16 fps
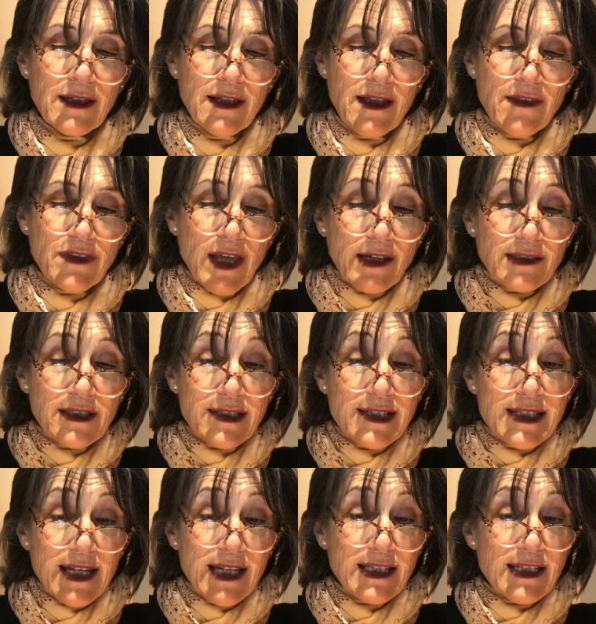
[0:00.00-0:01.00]
the
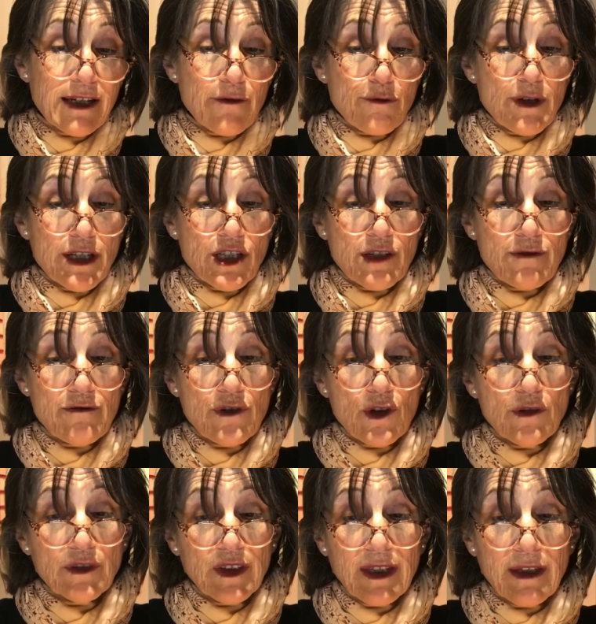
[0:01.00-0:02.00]
understanding of which
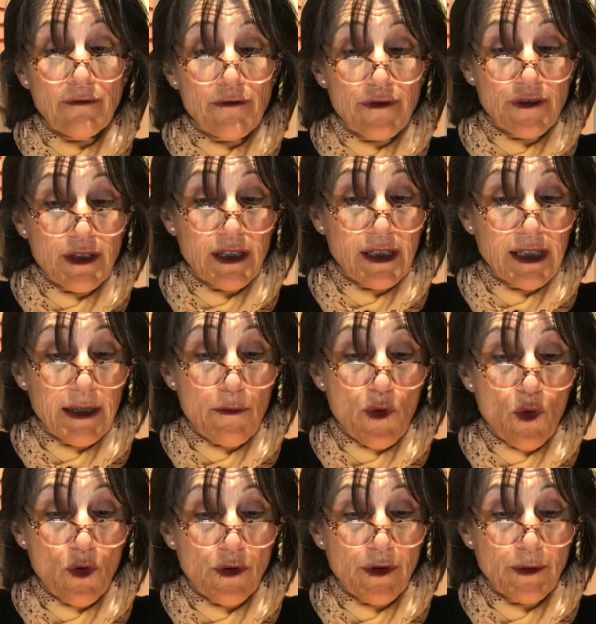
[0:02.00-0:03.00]
involves infinitely
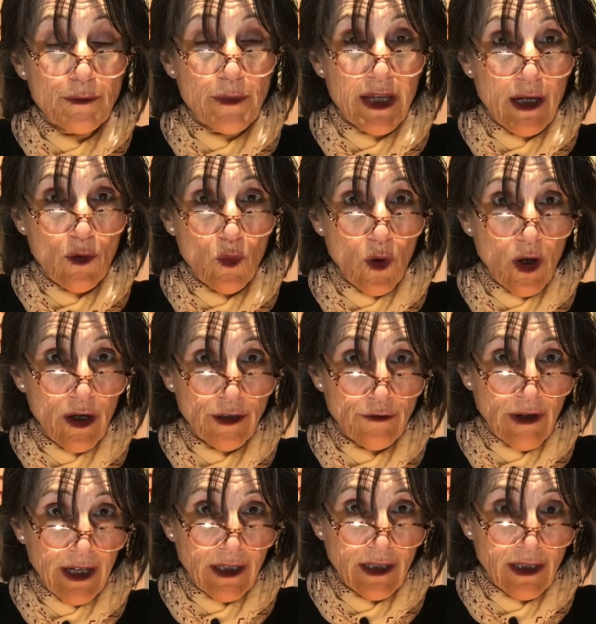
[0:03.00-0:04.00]
more than mere word
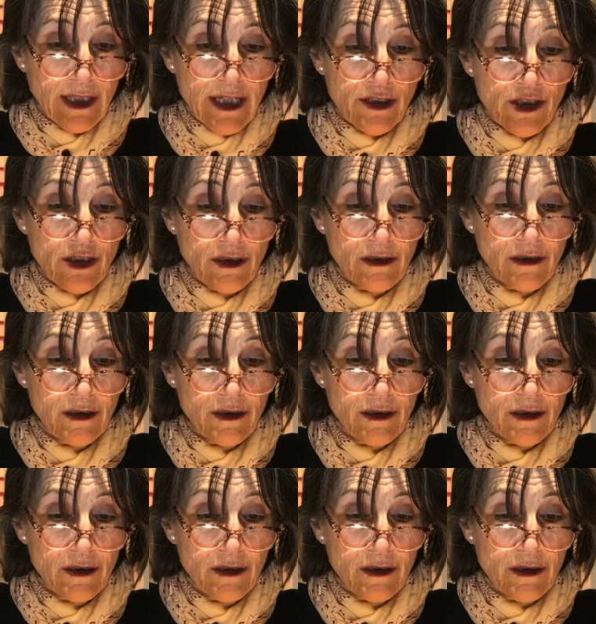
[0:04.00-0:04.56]
recognition.